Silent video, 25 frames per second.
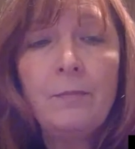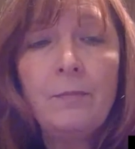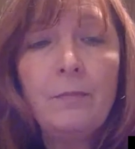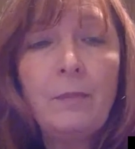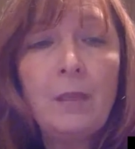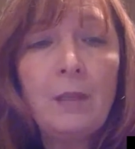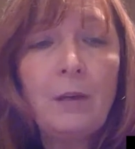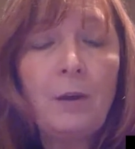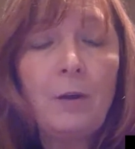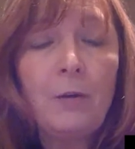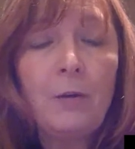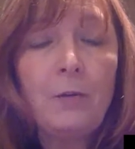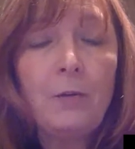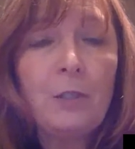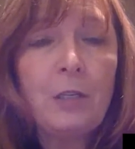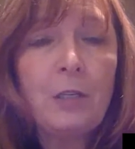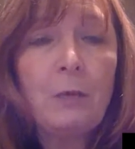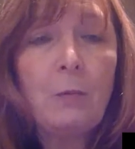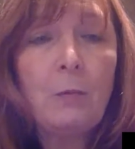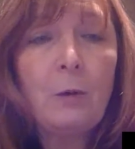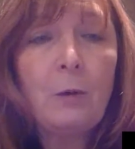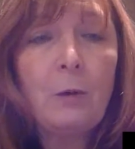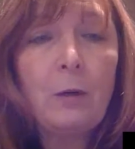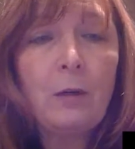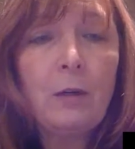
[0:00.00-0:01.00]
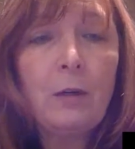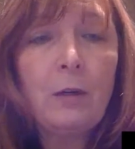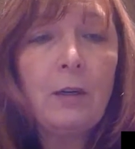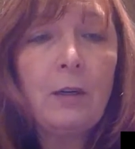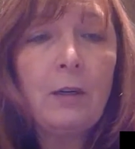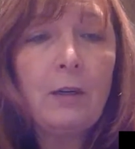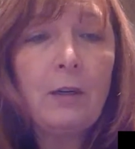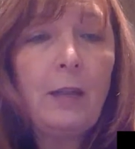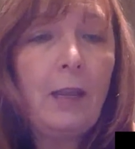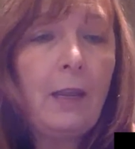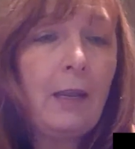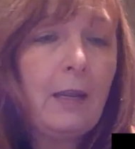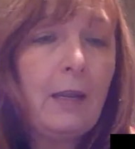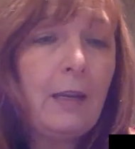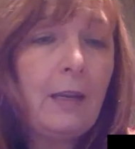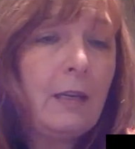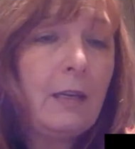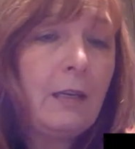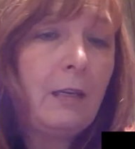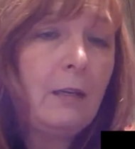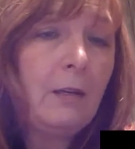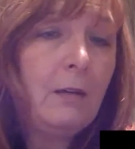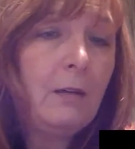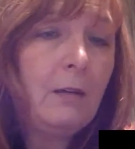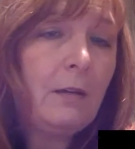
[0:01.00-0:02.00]
the coaching work,
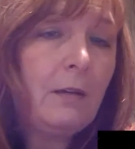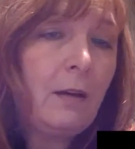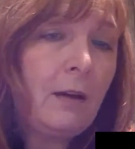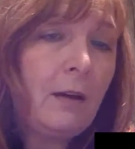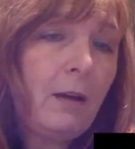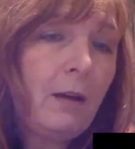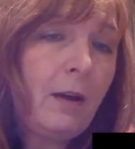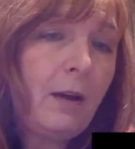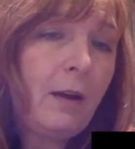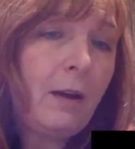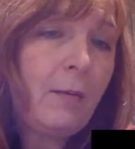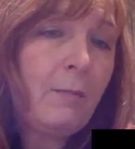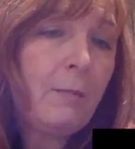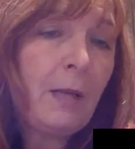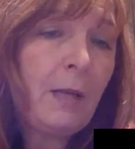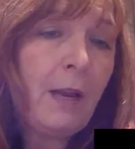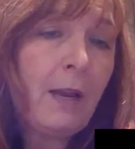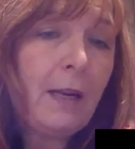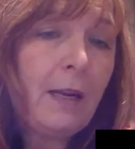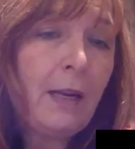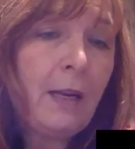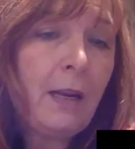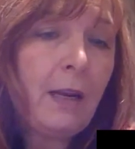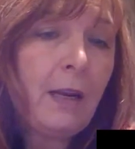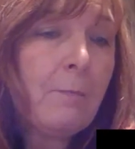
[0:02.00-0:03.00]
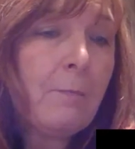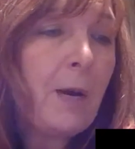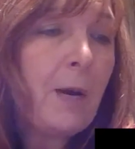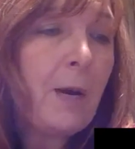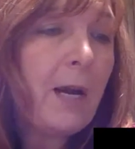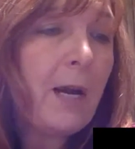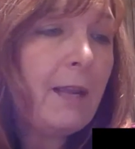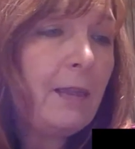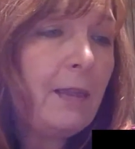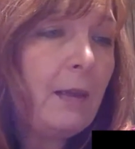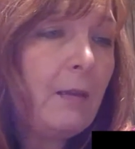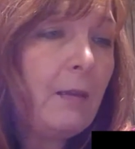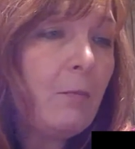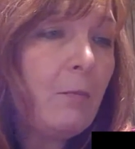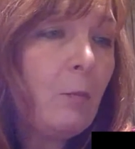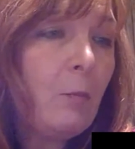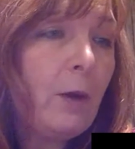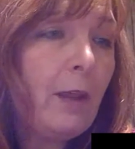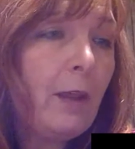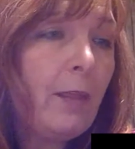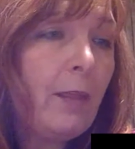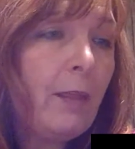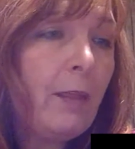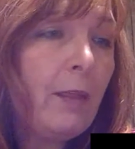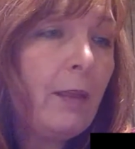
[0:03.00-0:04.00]
and kind of combine them
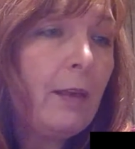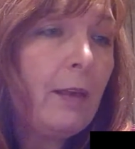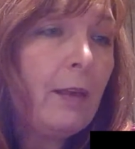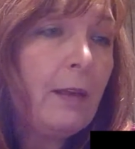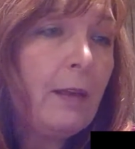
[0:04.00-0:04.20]
with